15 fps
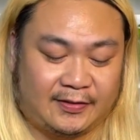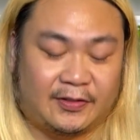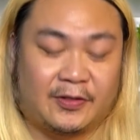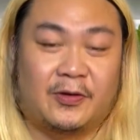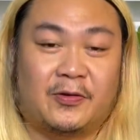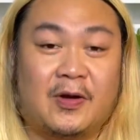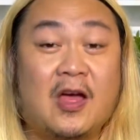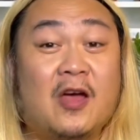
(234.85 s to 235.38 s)

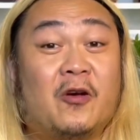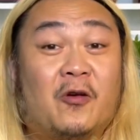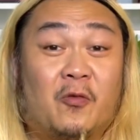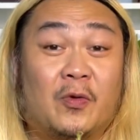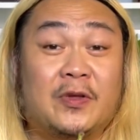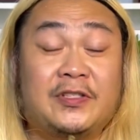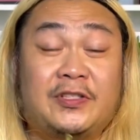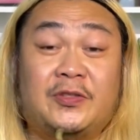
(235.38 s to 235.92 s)
So
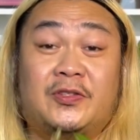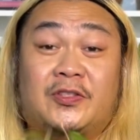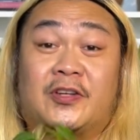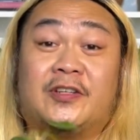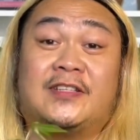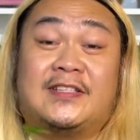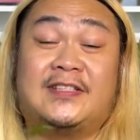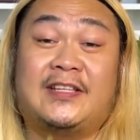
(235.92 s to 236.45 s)
once you
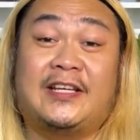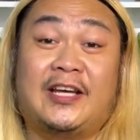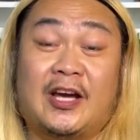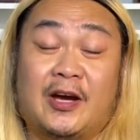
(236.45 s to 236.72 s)
start to see